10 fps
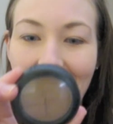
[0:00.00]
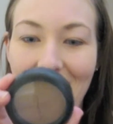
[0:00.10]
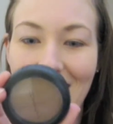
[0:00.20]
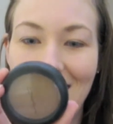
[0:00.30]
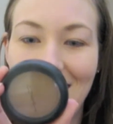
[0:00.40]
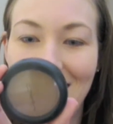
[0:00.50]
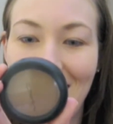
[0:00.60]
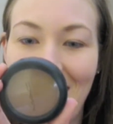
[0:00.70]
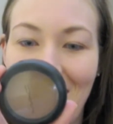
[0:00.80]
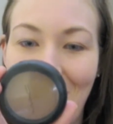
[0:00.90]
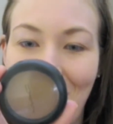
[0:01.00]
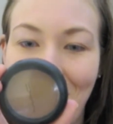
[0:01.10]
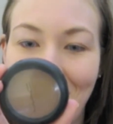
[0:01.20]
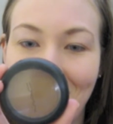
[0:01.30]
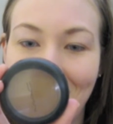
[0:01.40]
in
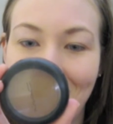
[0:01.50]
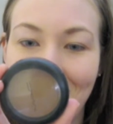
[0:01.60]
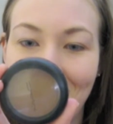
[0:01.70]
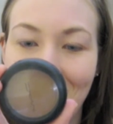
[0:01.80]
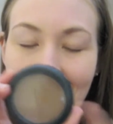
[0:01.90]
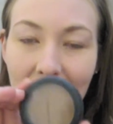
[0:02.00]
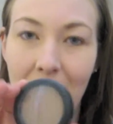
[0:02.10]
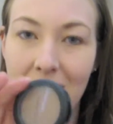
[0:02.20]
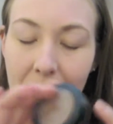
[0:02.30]
it's